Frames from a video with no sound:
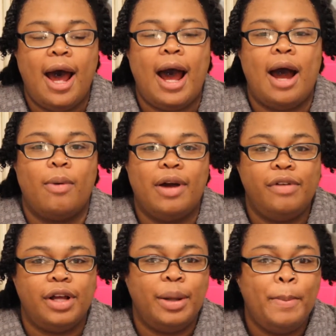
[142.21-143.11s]

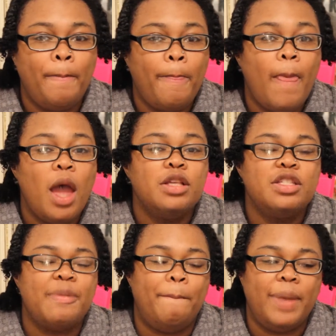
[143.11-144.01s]
However,
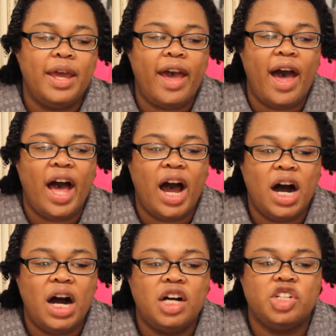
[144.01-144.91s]
it's a bit
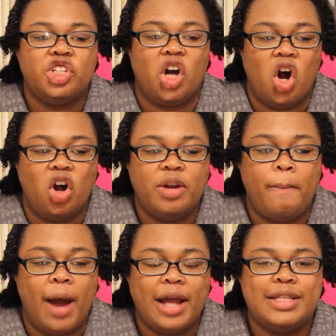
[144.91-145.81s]
harsh
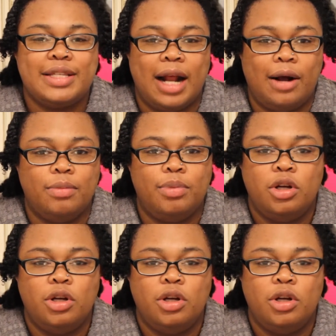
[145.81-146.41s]
on my scalp.